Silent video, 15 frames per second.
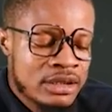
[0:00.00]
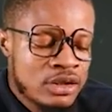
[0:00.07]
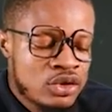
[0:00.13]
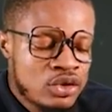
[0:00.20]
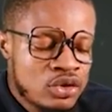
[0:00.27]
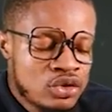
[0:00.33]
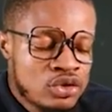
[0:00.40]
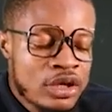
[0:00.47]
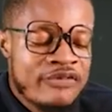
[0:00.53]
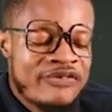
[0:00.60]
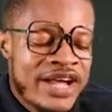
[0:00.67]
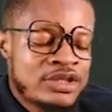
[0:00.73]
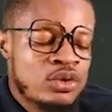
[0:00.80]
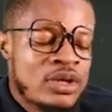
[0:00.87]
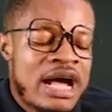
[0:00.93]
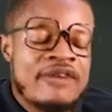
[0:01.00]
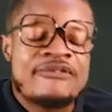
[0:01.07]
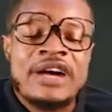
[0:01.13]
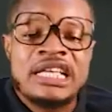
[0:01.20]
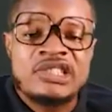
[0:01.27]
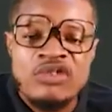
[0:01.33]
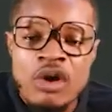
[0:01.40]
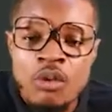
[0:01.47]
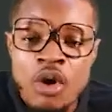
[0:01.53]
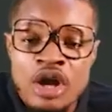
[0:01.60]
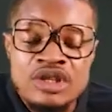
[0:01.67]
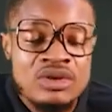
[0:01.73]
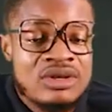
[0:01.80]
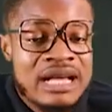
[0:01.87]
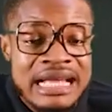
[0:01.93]
In fact, you can fast
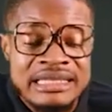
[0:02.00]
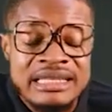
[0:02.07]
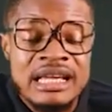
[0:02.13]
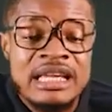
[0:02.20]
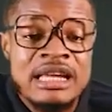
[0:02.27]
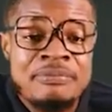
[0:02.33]
forward, you can take